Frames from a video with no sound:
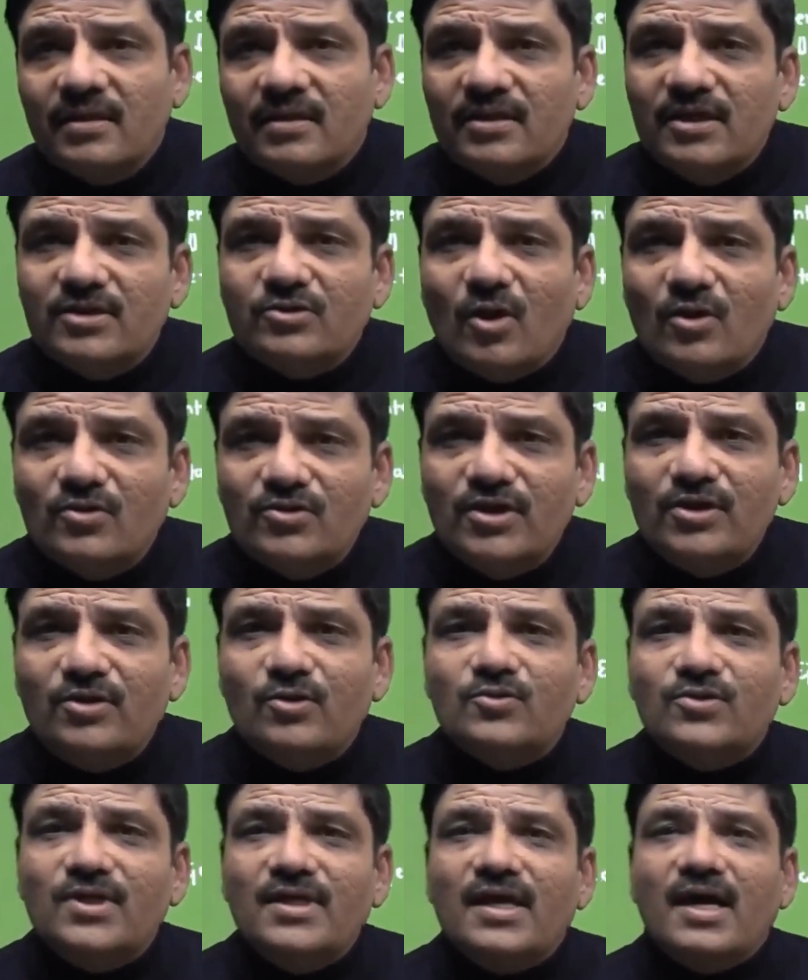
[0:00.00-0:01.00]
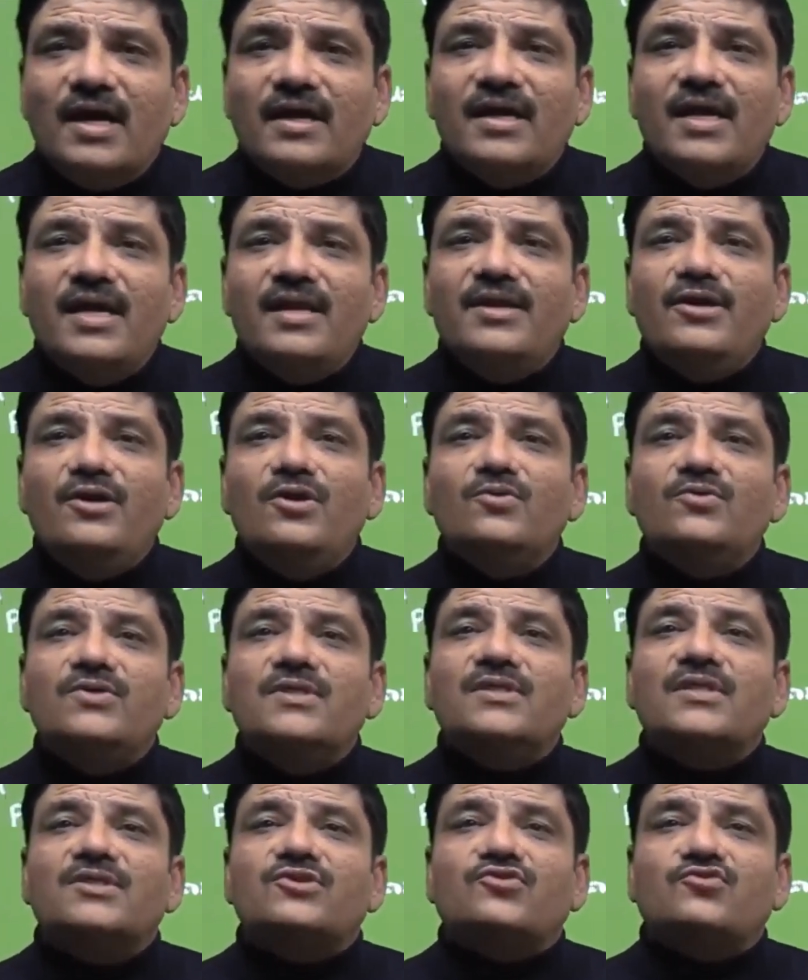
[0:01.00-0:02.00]
This oxytocin again
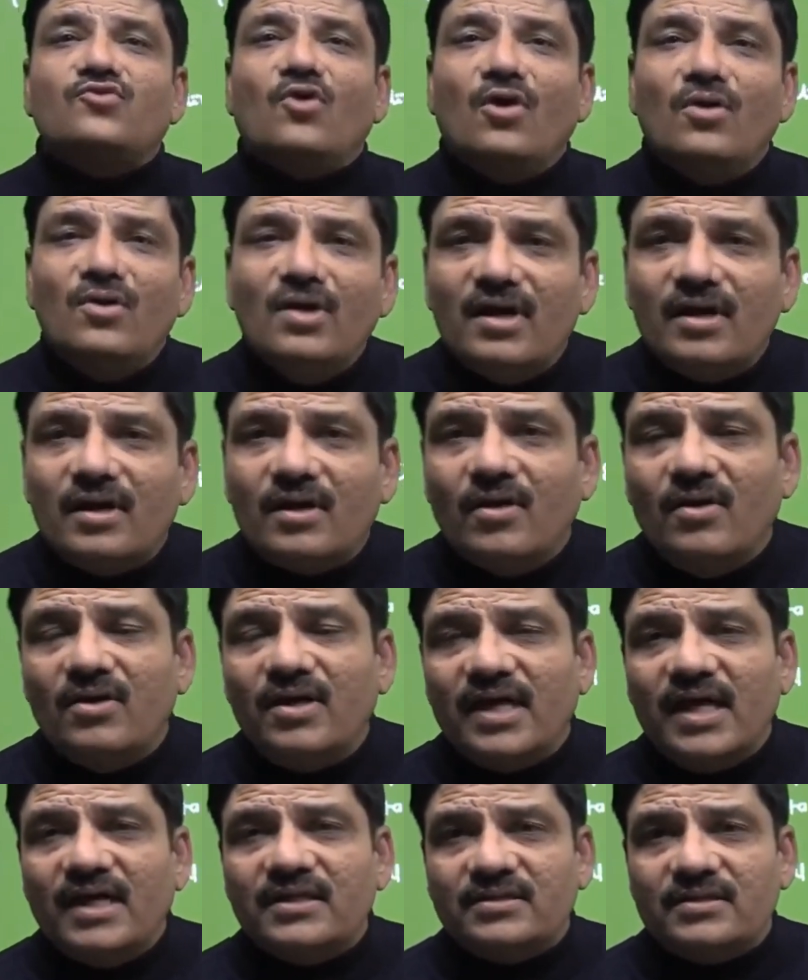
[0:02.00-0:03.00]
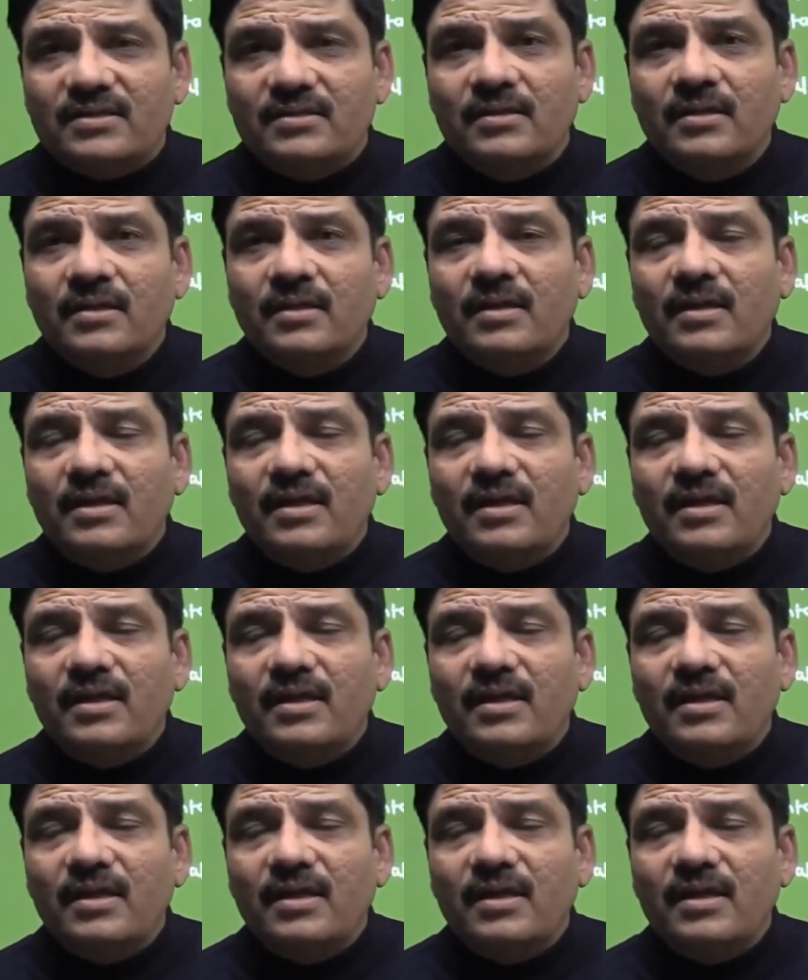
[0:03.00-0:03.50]
induces a stronger contraction